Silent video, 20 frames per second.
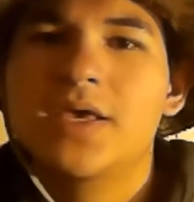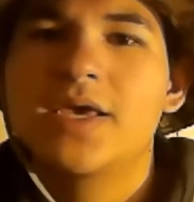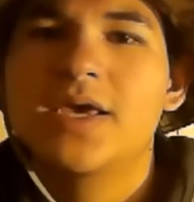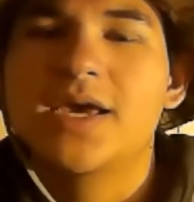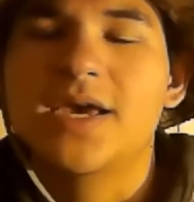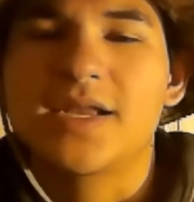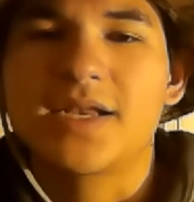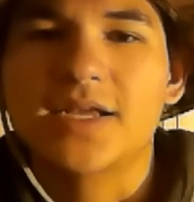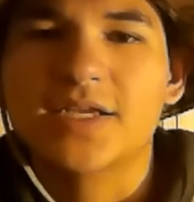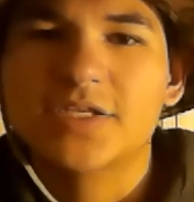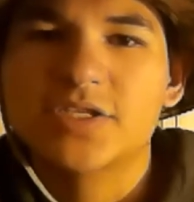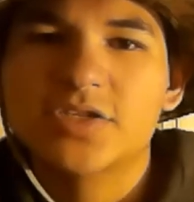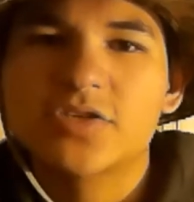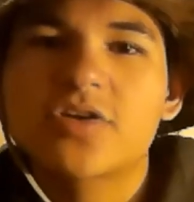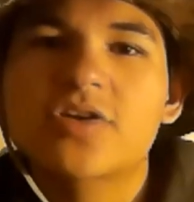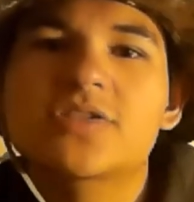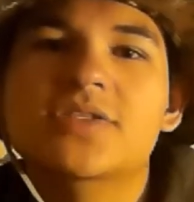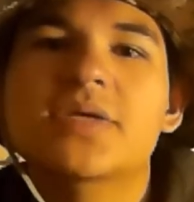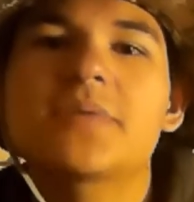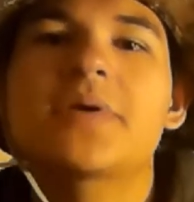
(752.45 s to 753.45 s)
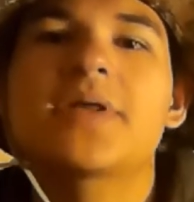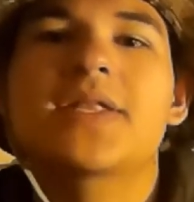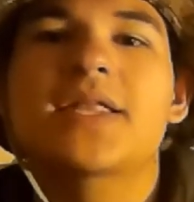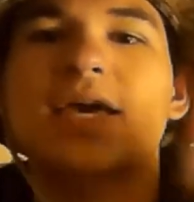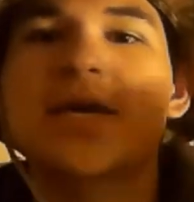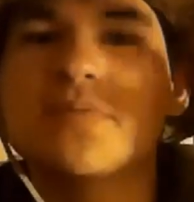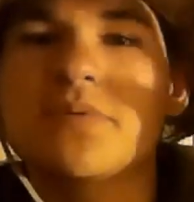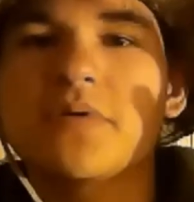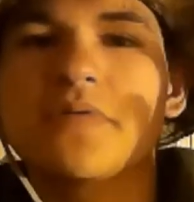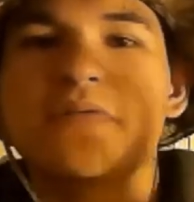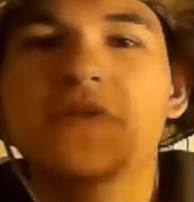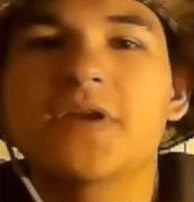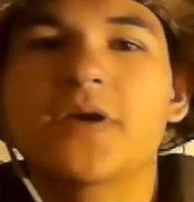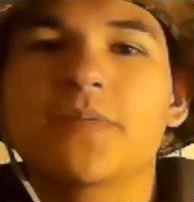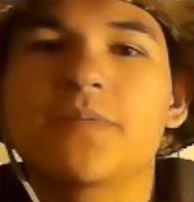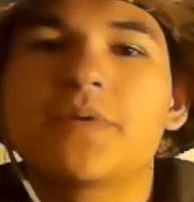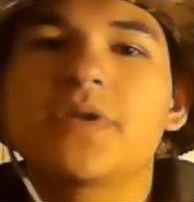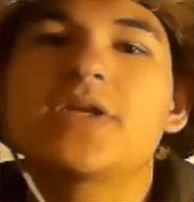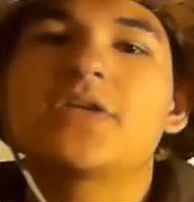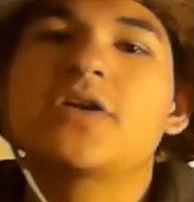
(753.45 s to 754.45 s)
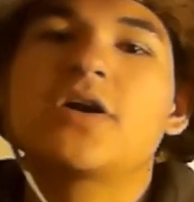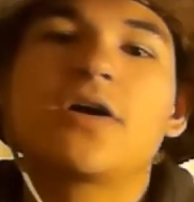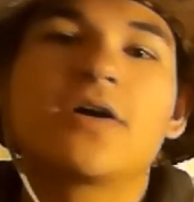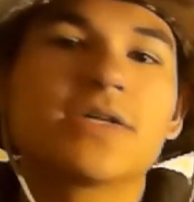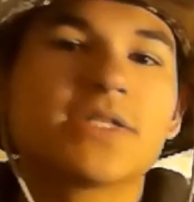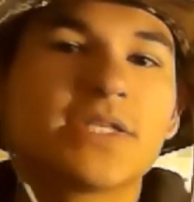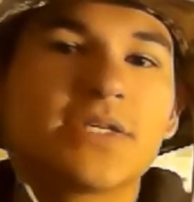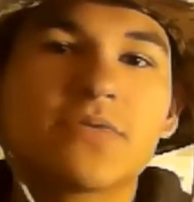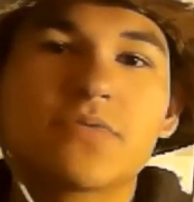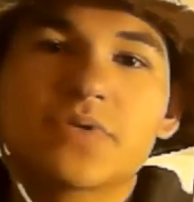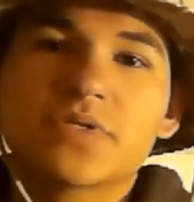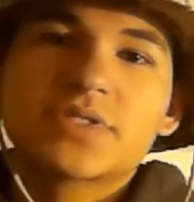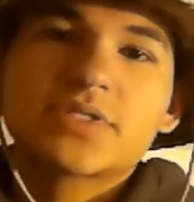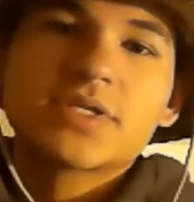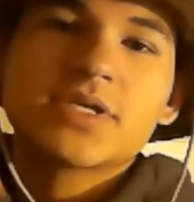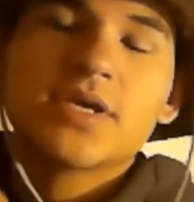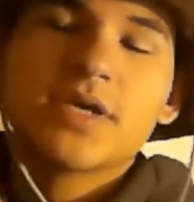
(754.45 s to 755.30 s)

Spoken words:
and next thing you know, I saw my line moving up, and all I did was